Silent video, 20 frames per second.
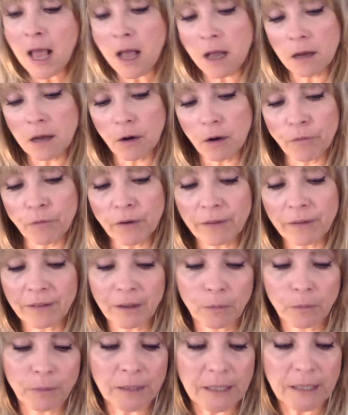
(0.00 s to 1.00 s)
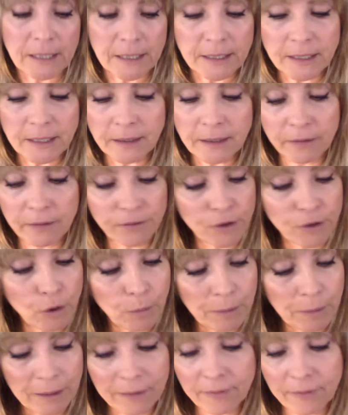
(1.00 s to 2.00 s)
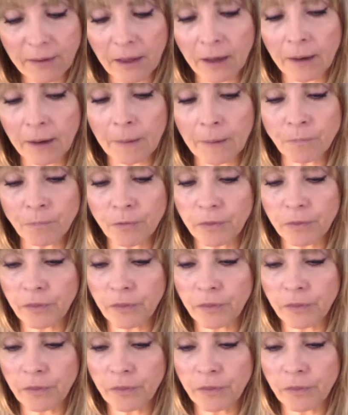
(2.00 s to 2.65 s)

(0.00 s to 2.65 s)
obviously we need it as humans um,